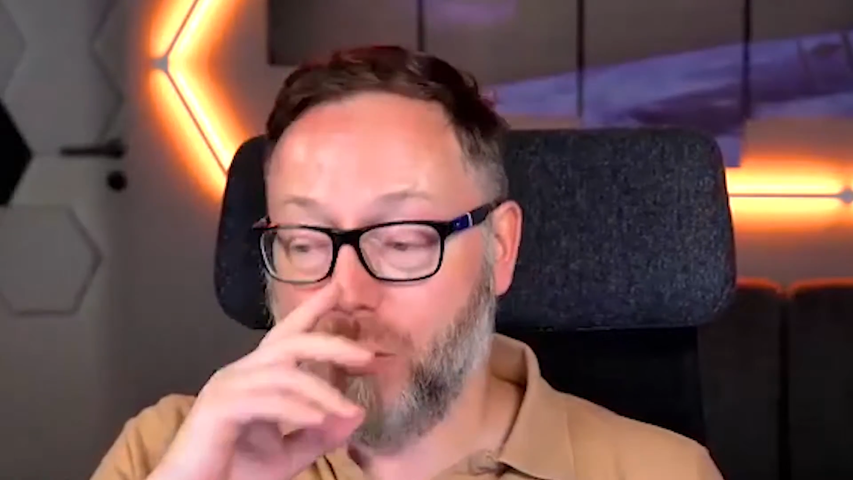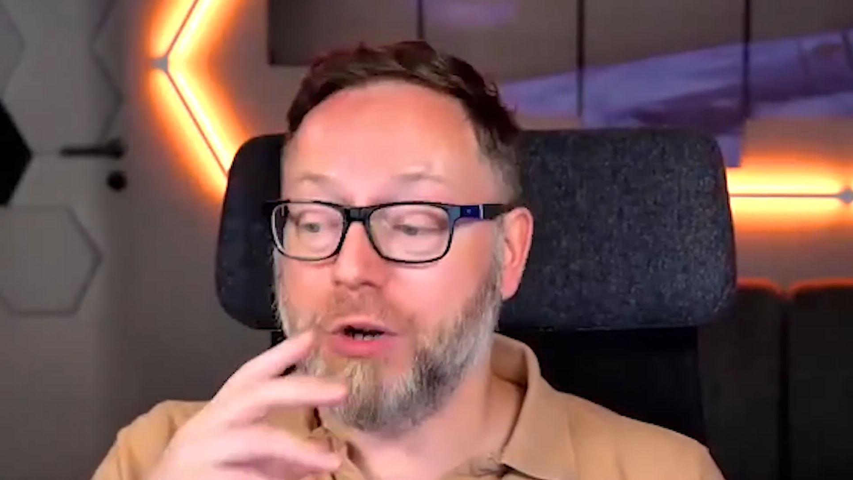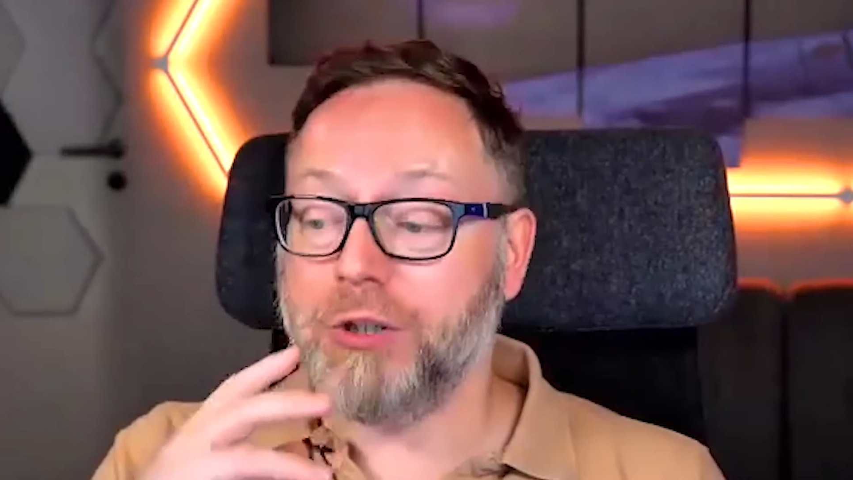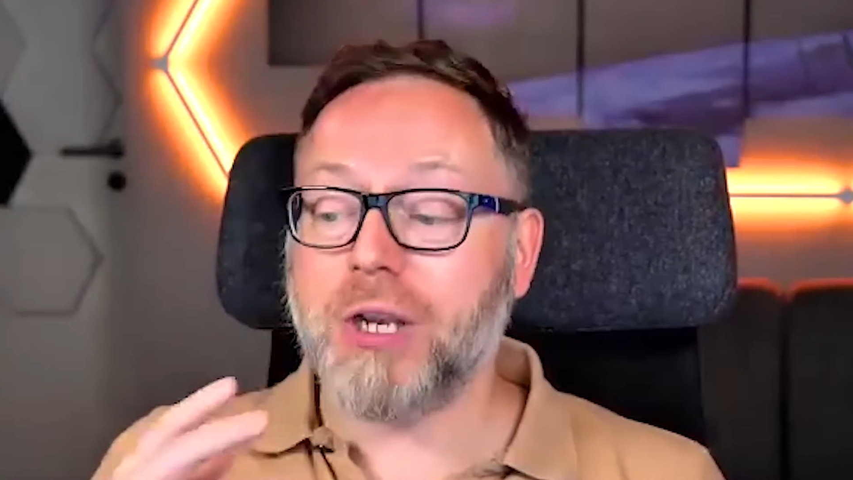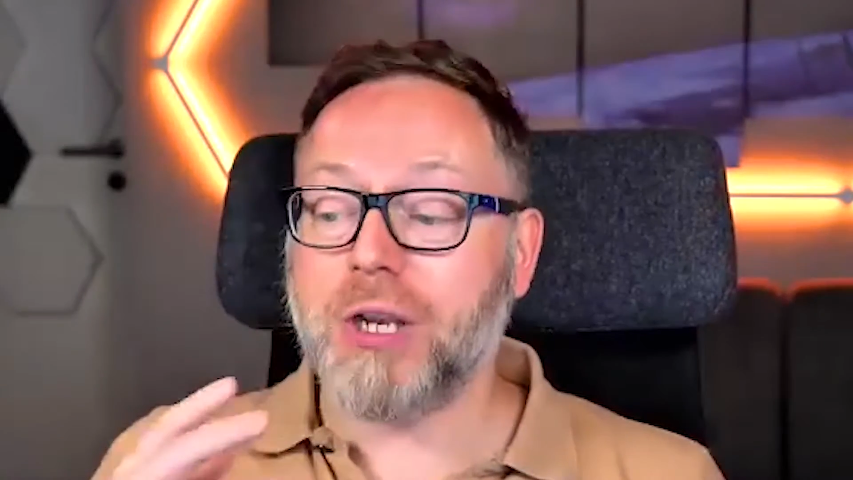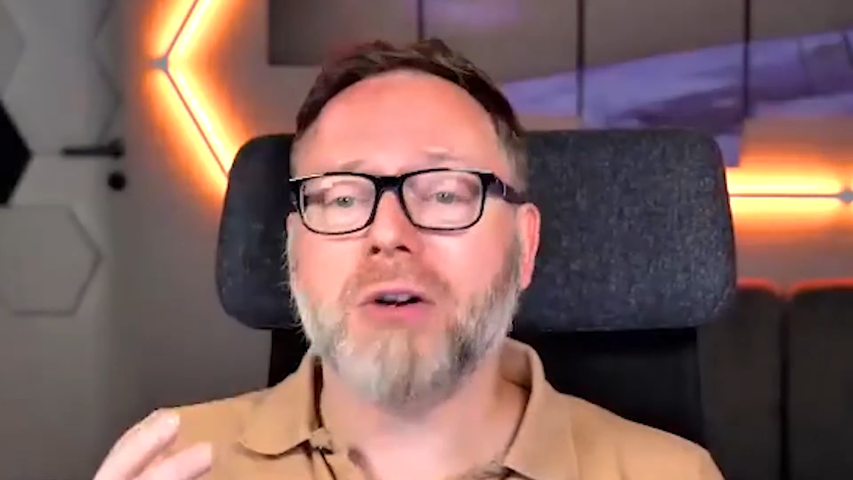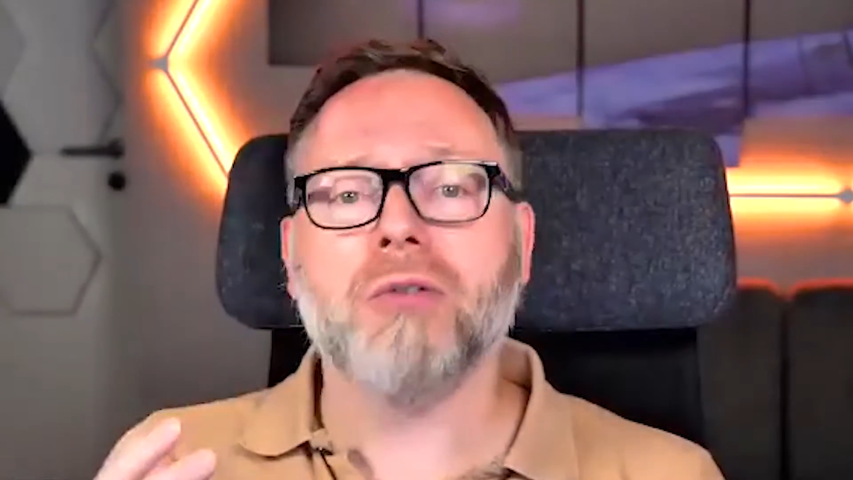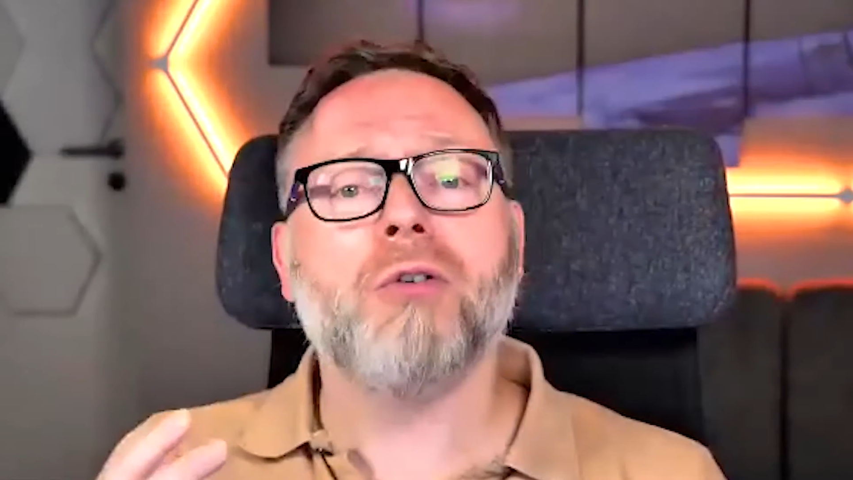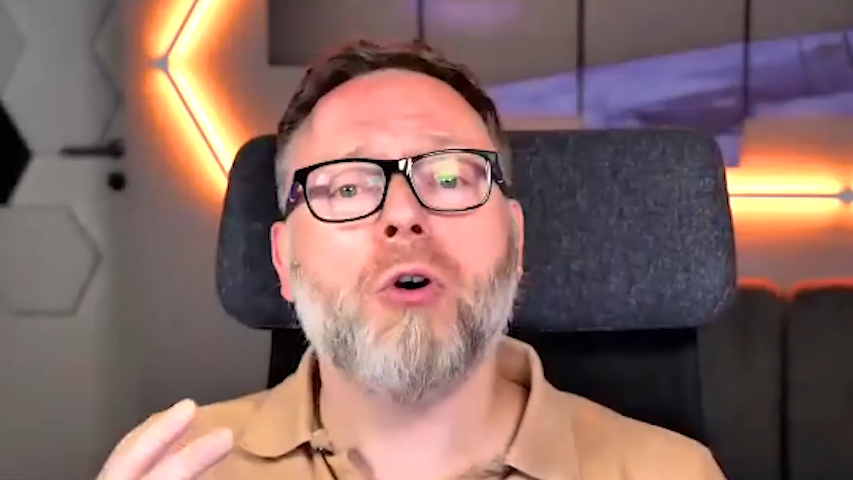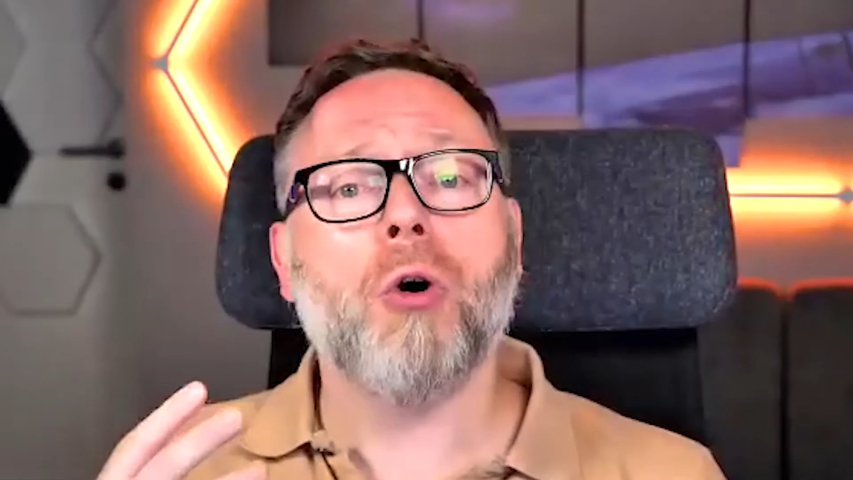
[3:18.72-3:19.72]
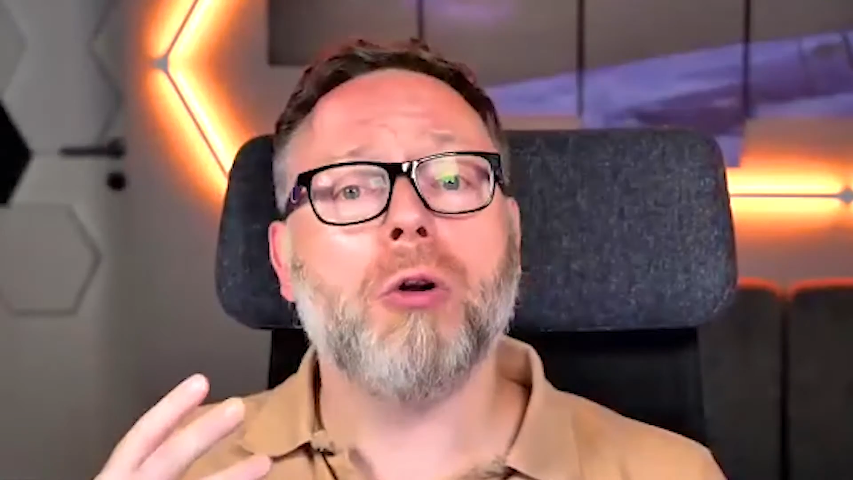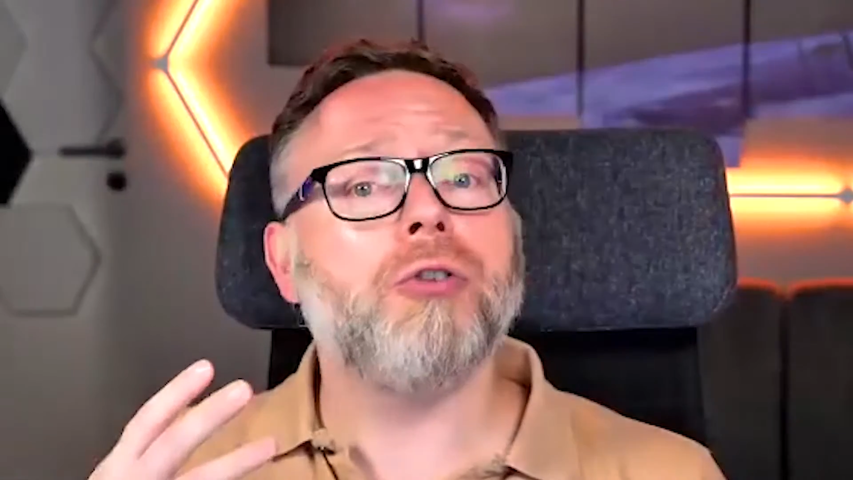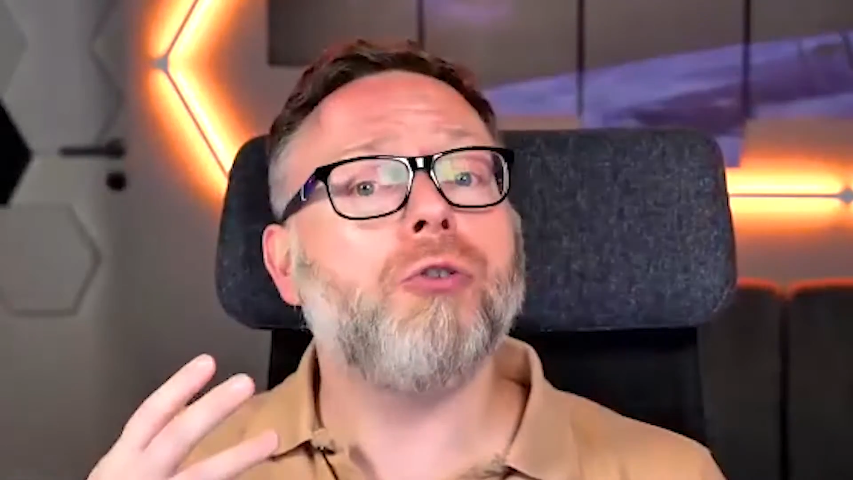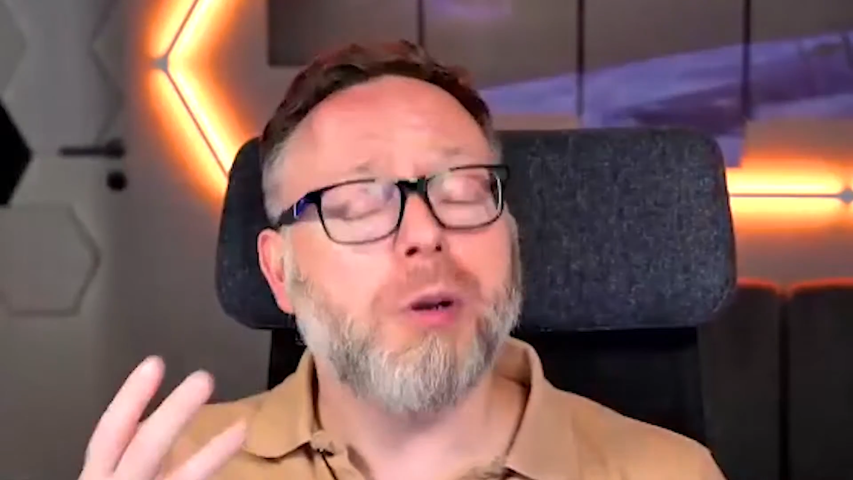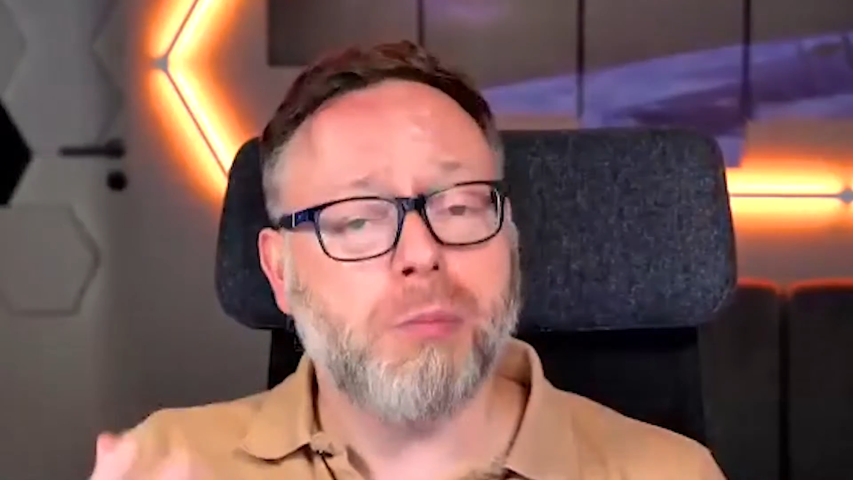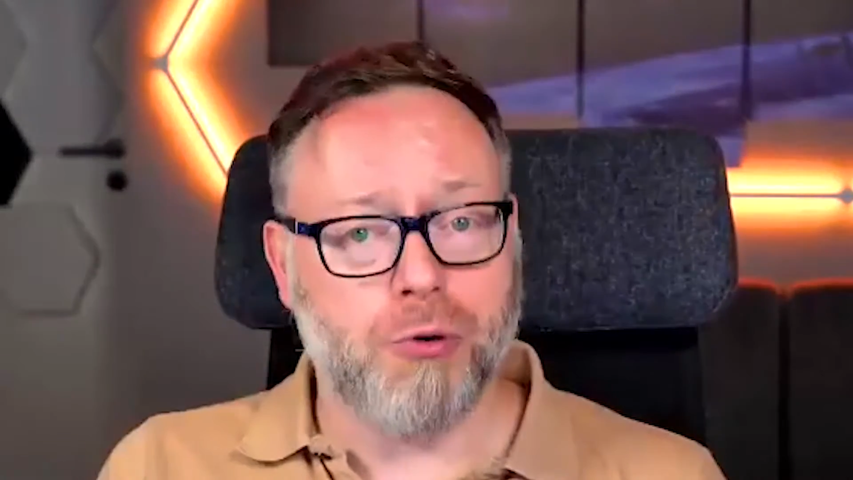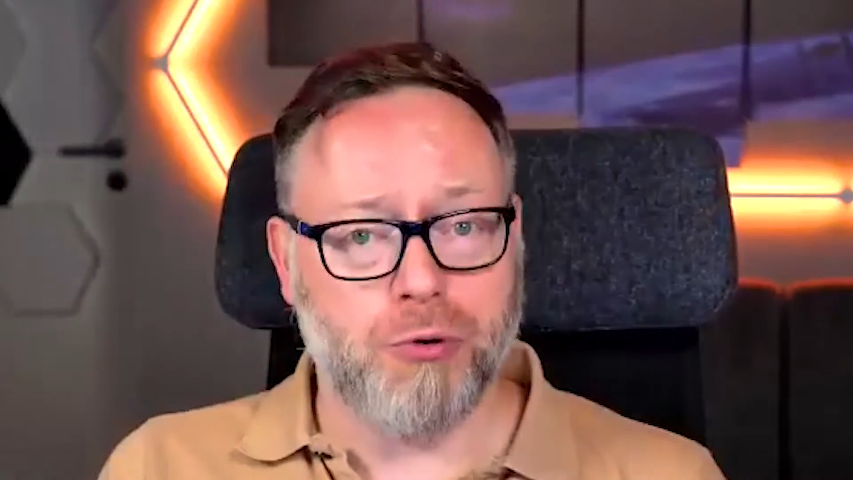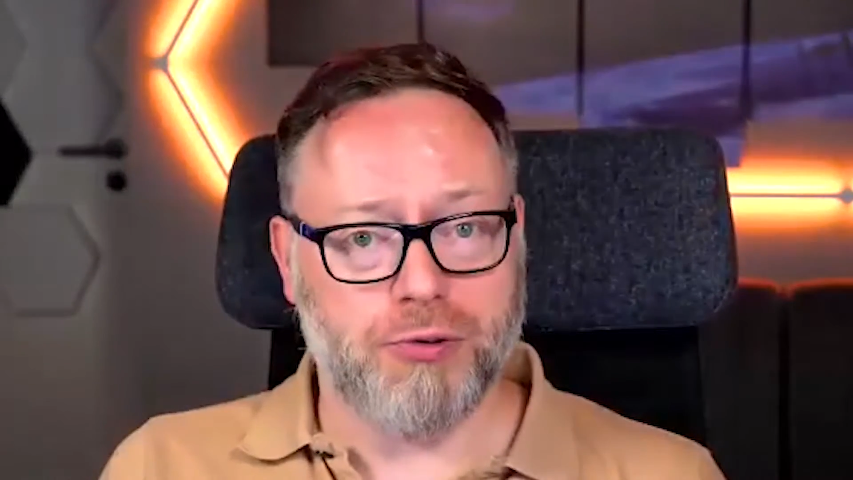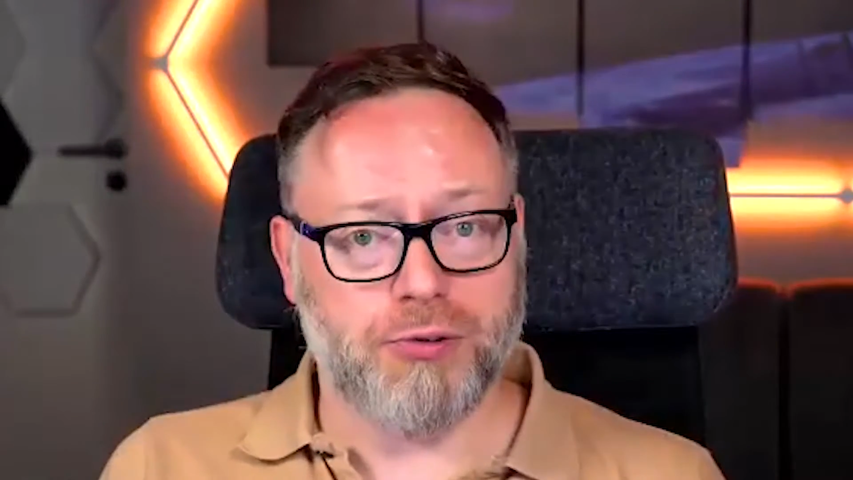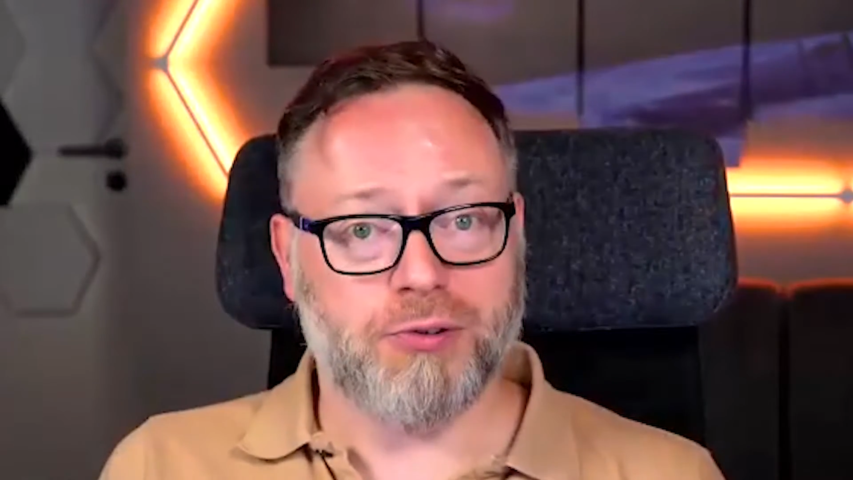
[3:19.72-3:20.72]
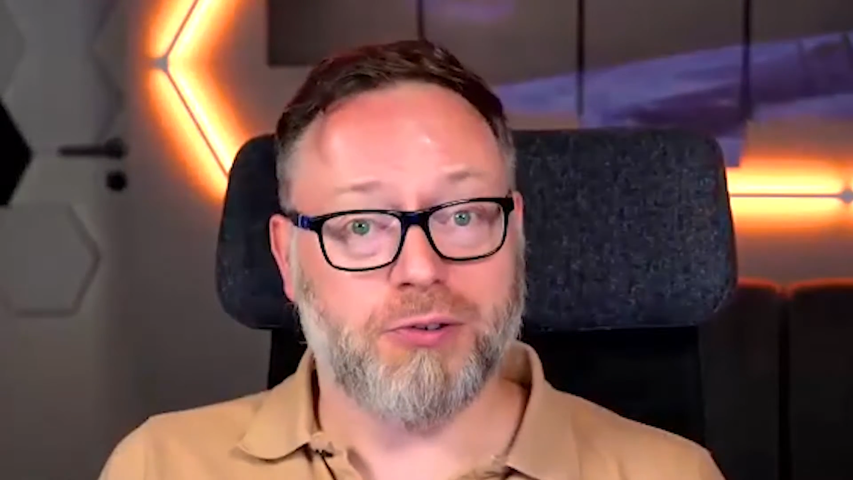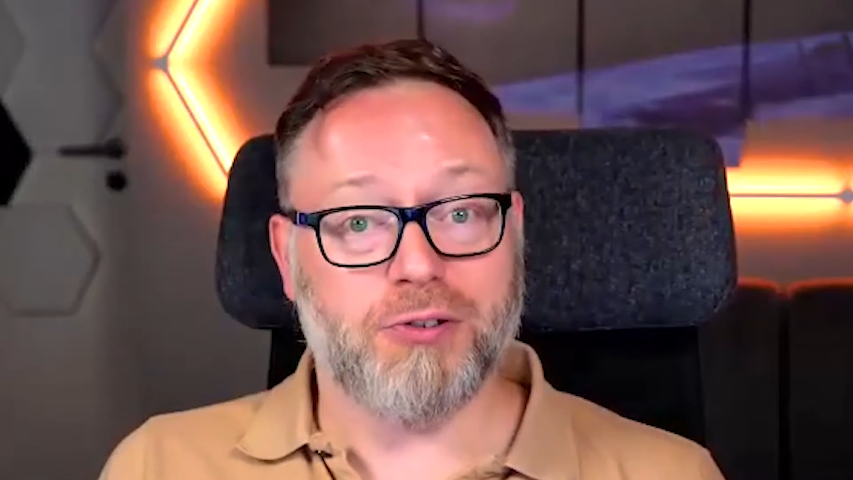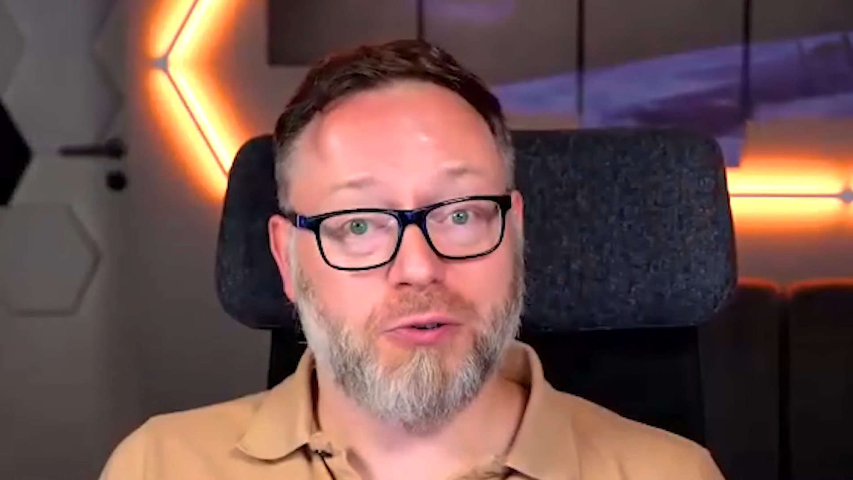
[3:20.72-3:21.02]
which kind of contributes